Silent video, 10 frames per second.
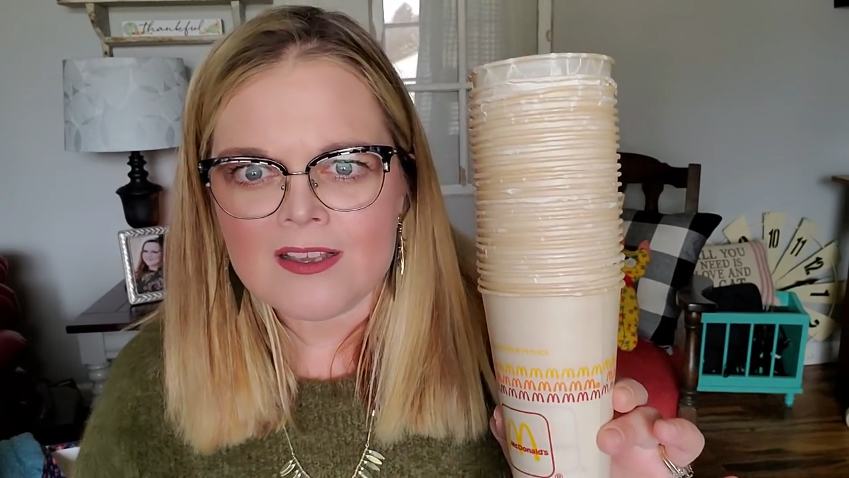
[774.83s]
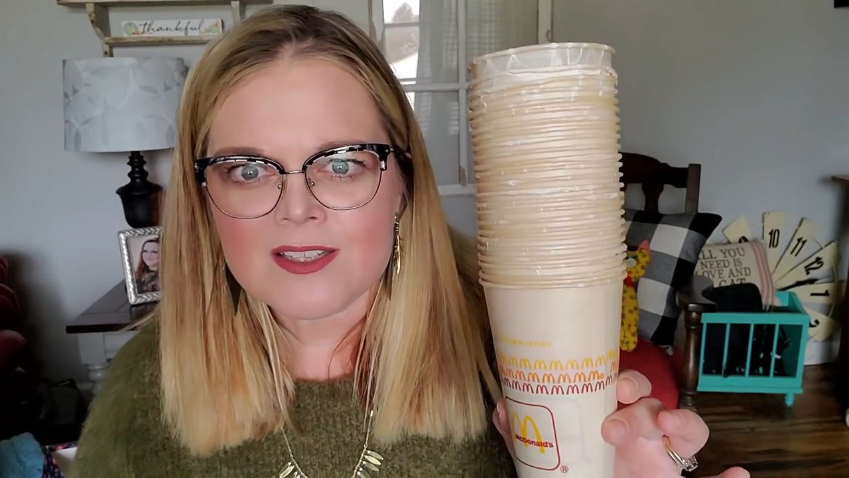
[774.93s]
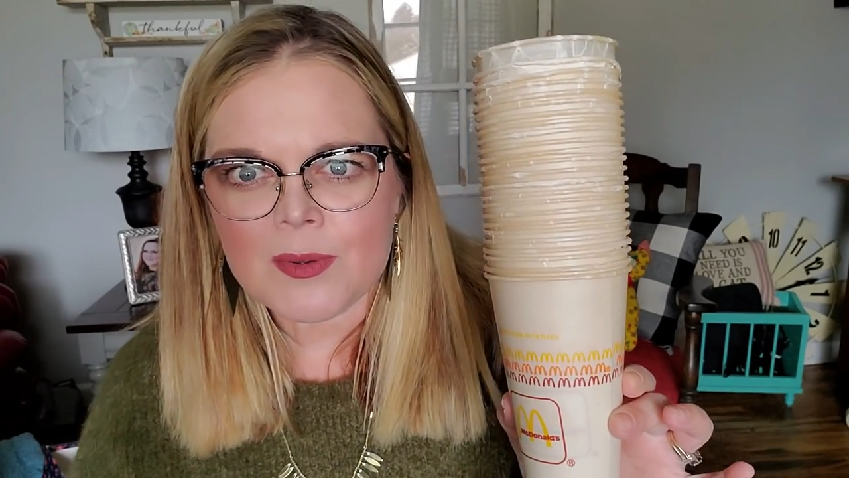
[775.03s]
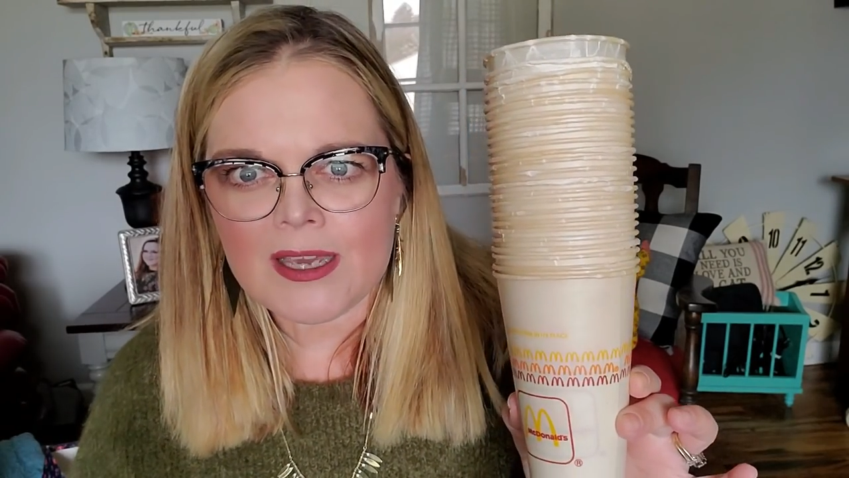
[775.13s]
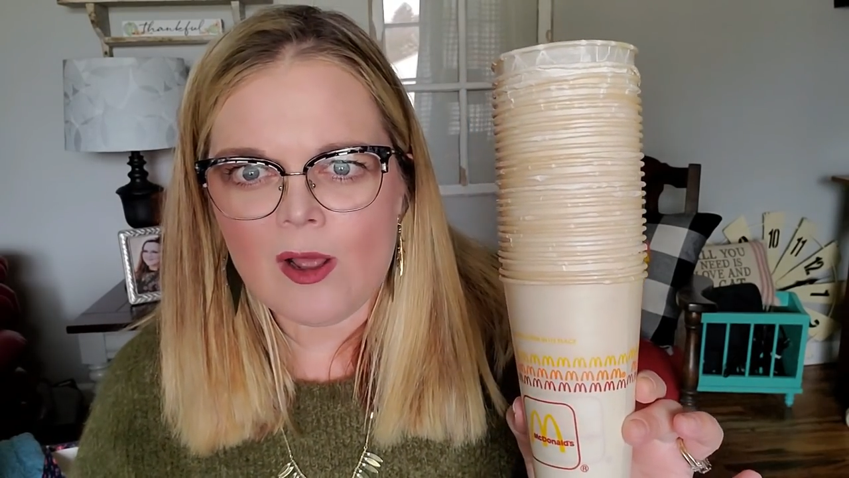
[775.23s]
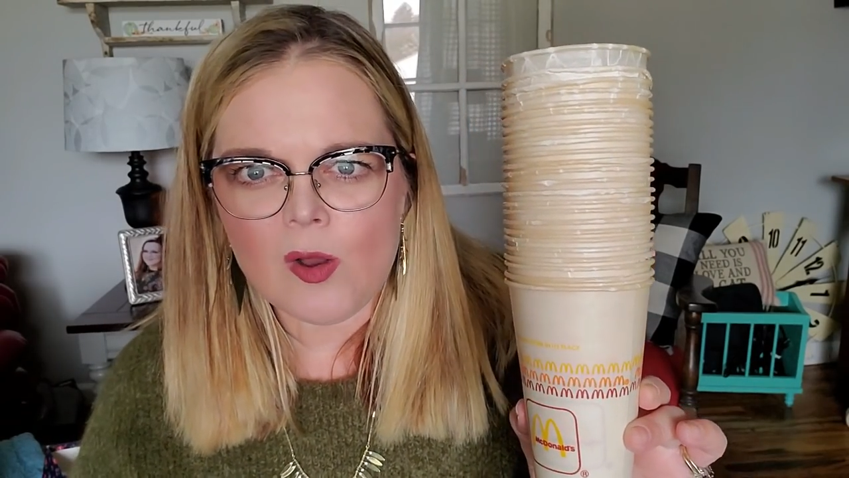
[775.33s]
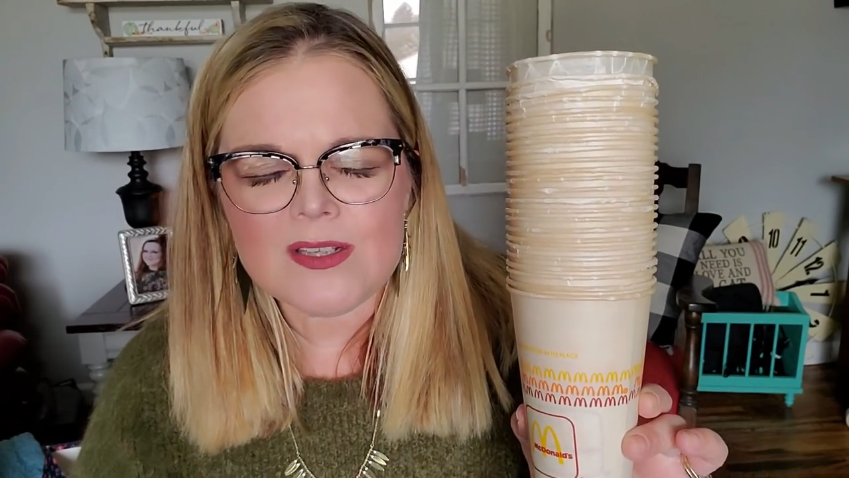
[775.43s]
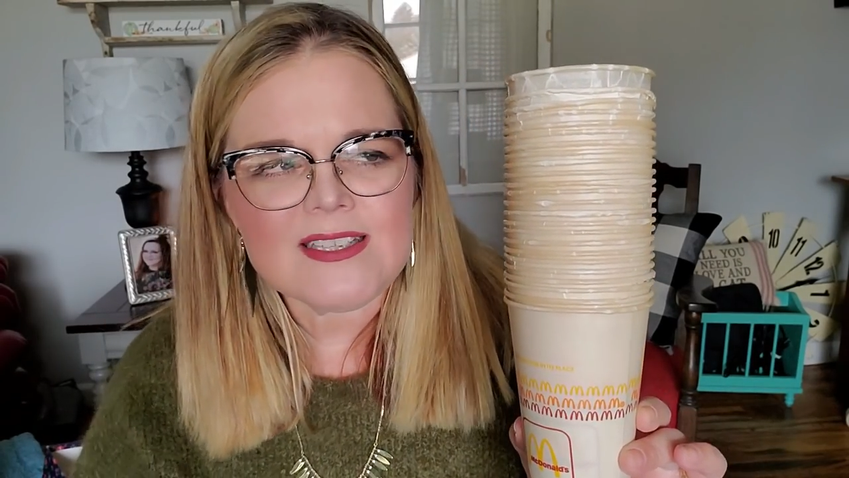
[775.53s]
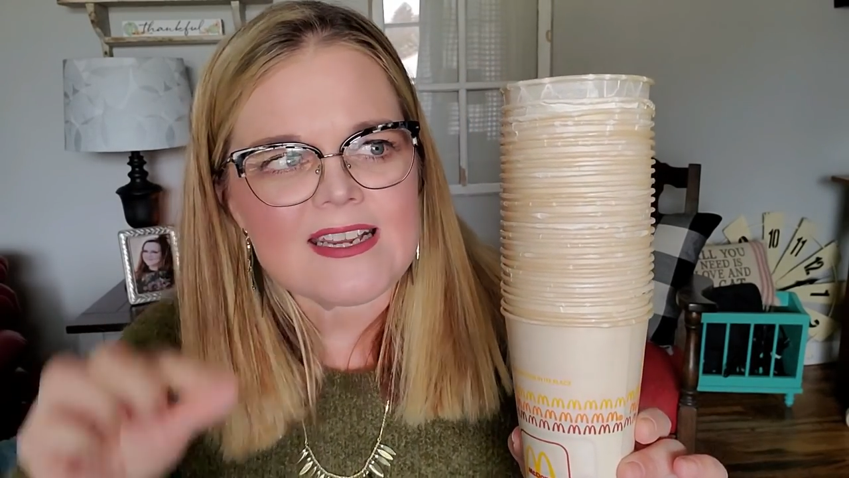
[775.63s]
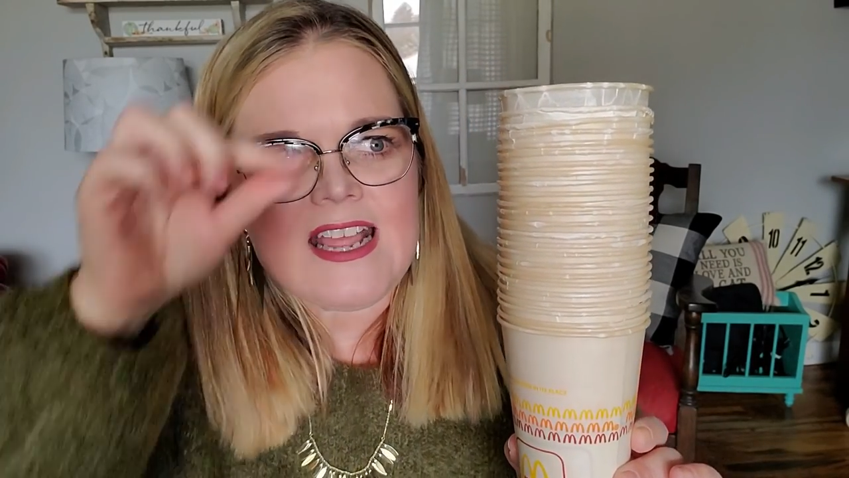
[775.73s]
So I got a whole
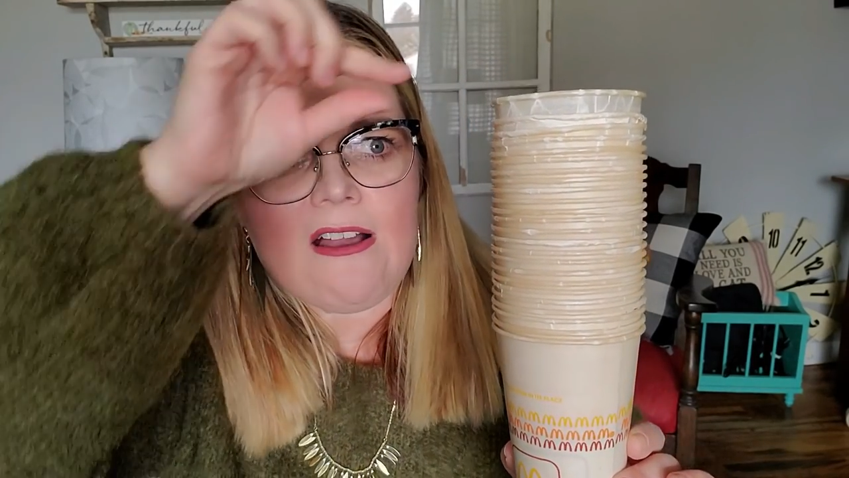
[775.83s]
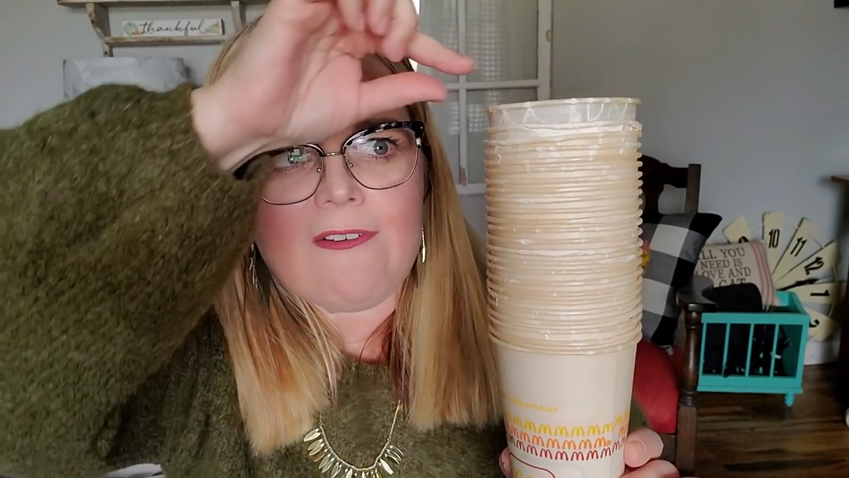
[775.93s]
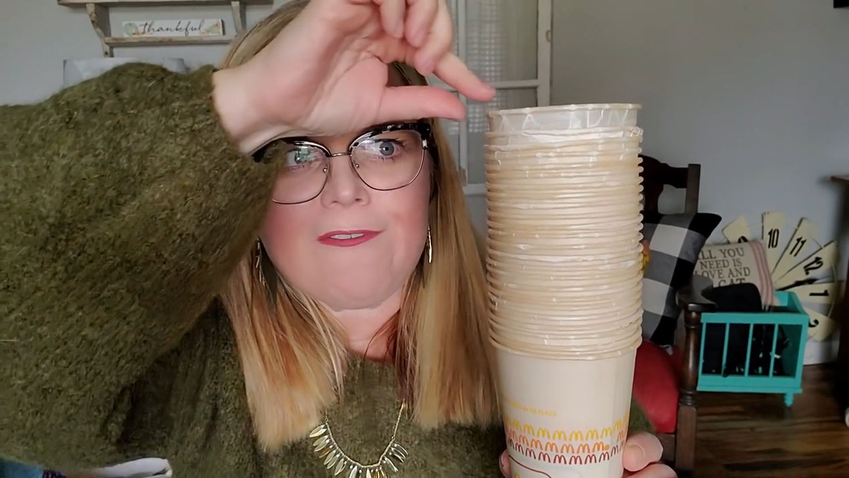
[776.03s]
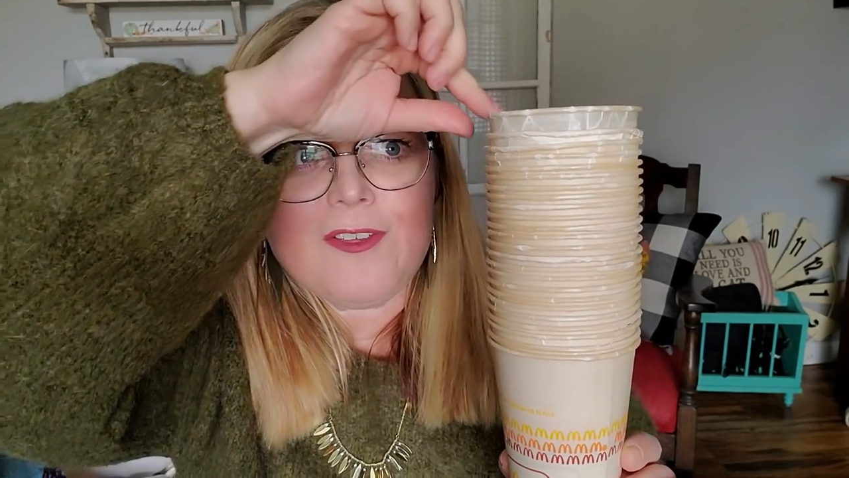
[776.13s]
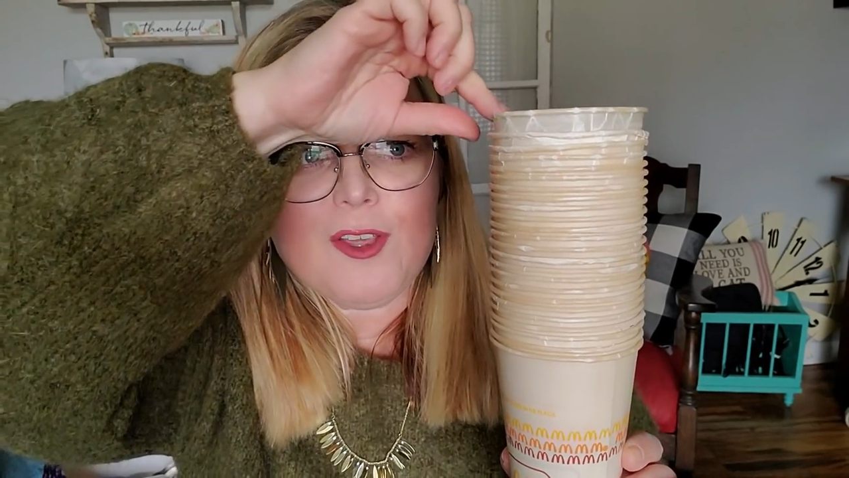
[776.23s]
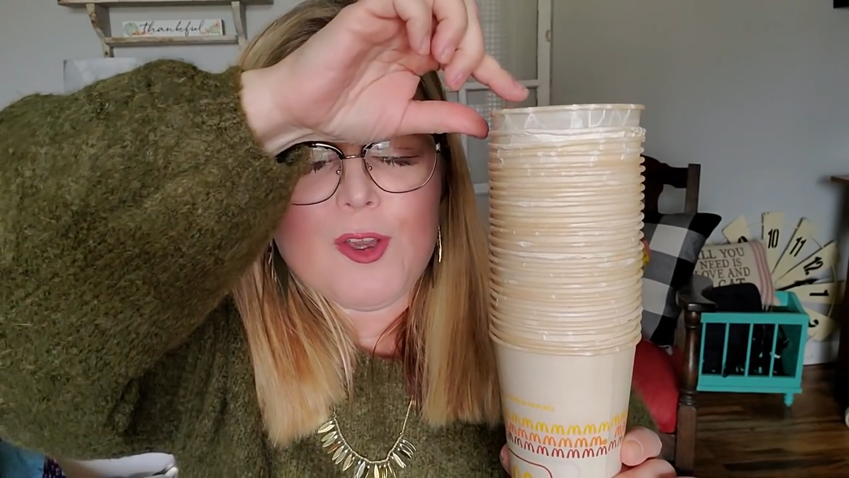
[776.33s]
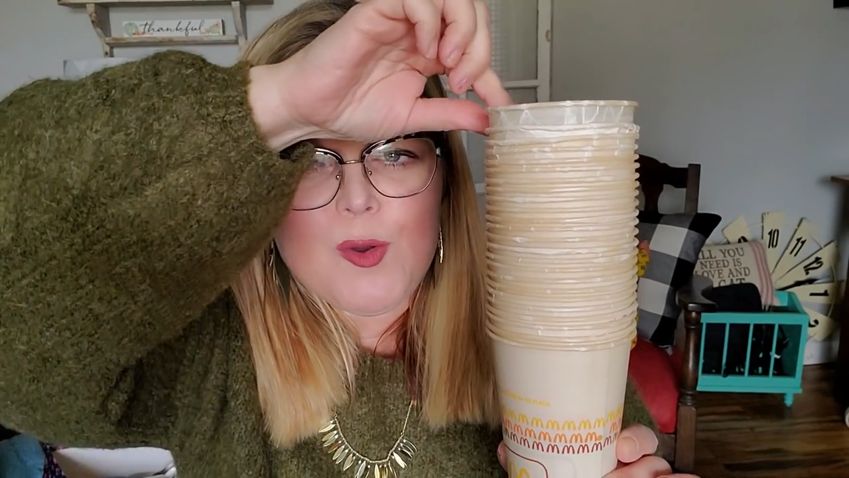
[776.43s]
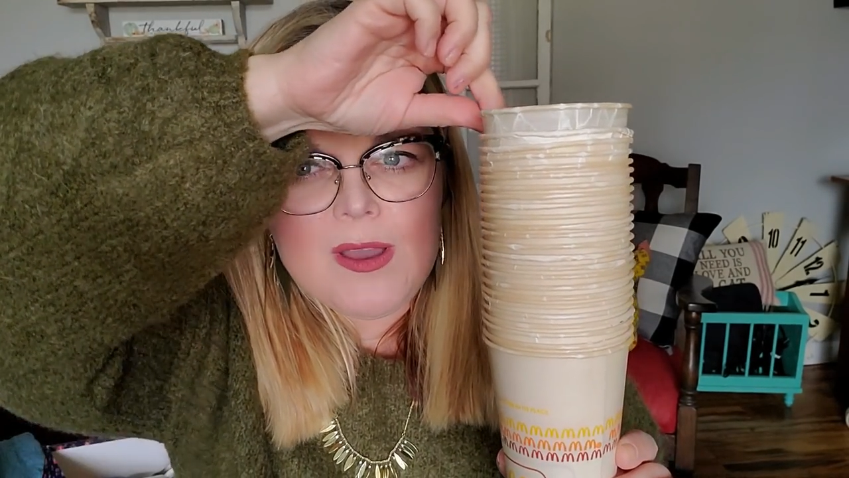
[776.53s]
stack. Now, a few